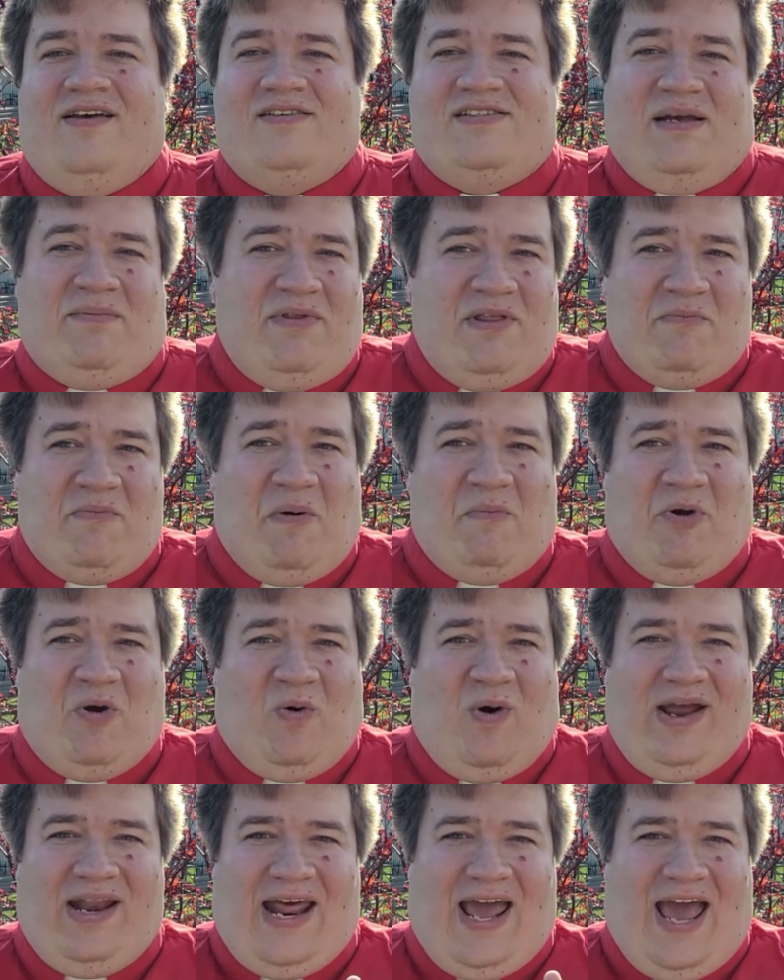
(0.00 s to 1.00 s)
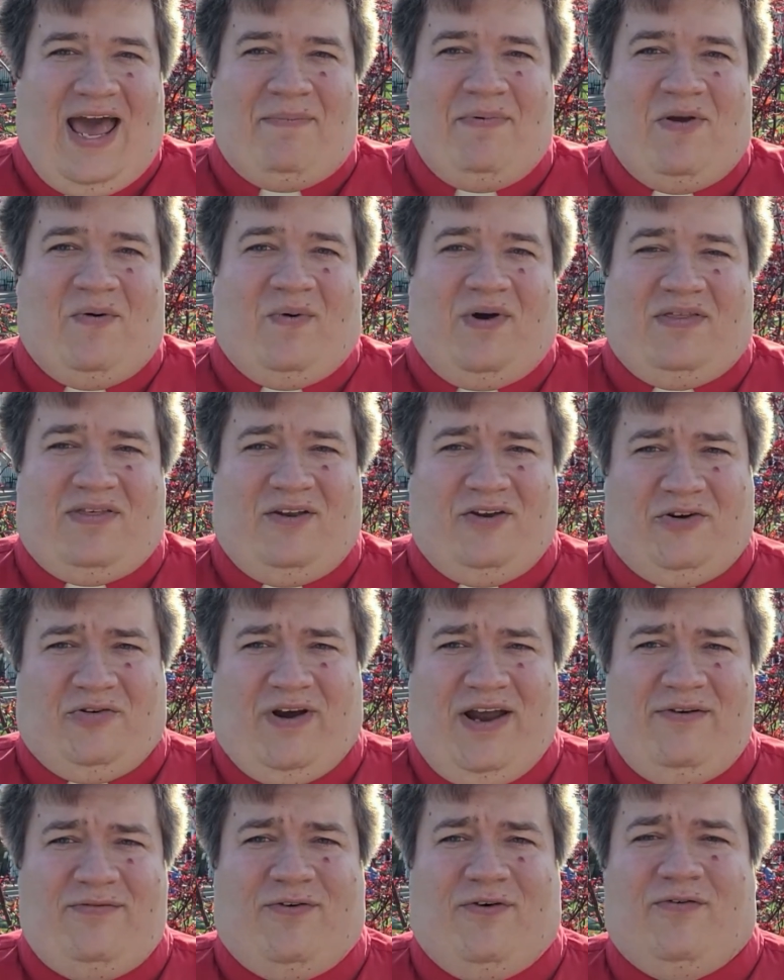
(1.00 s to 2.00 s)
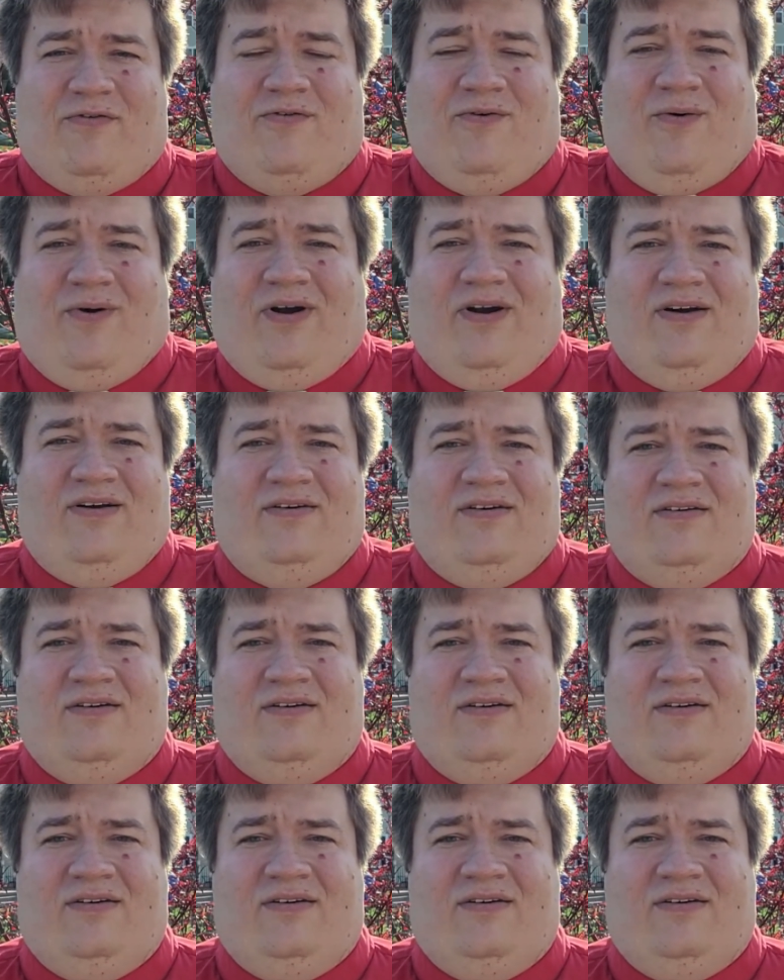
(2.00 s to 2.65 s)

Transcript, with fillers: Some of them I'm quite happy with and grateful for.